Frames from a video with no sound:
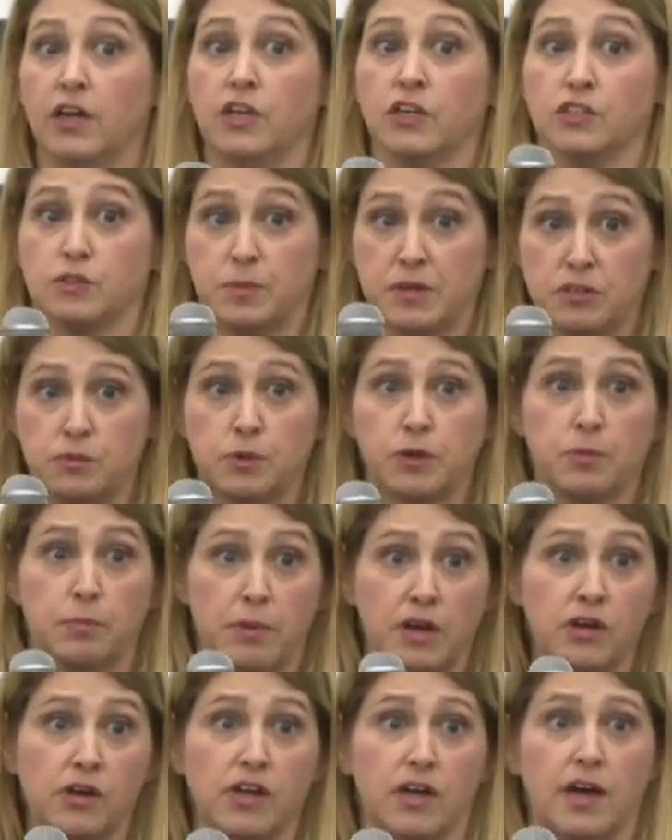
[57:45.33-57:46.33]
Spaceport
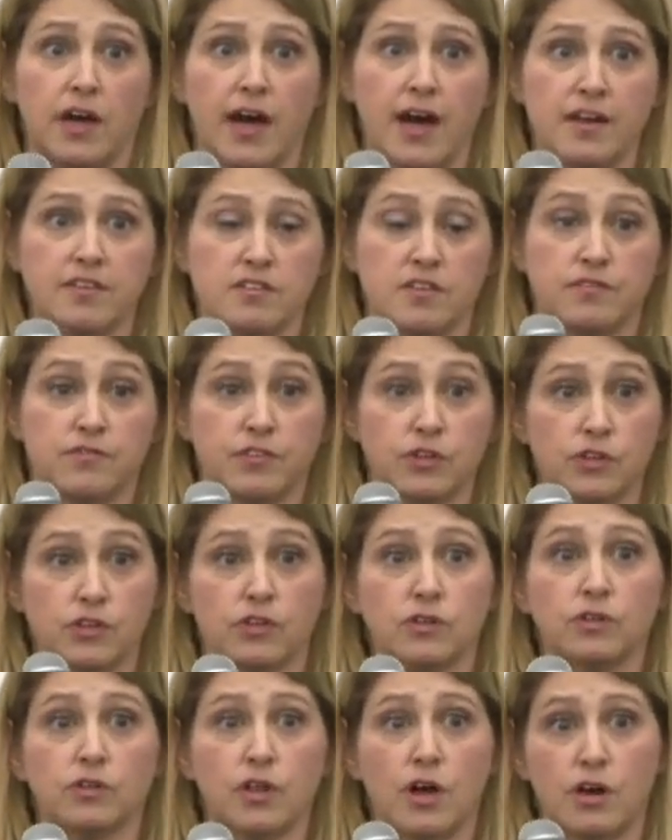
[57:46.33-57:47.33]
America has a
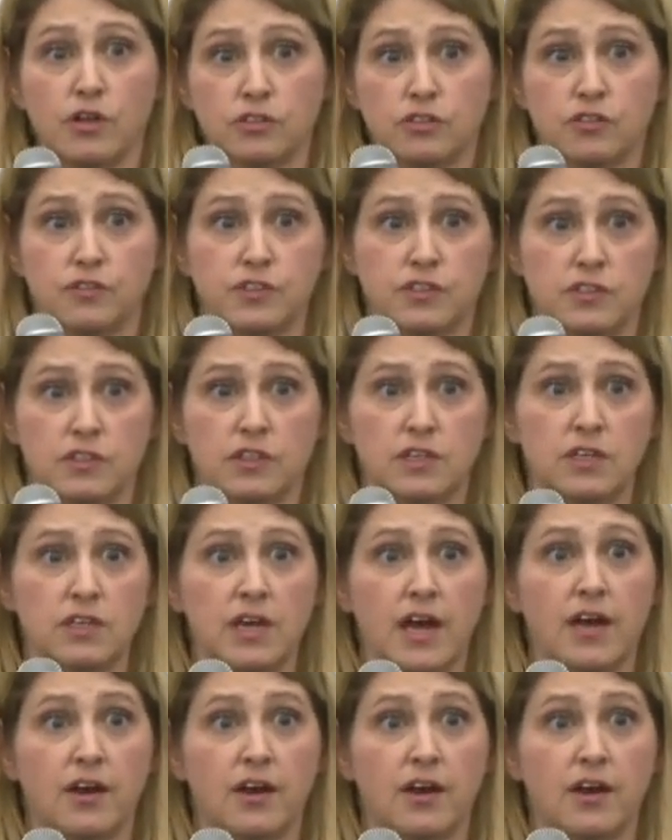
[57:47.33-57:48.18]
vertical launch facility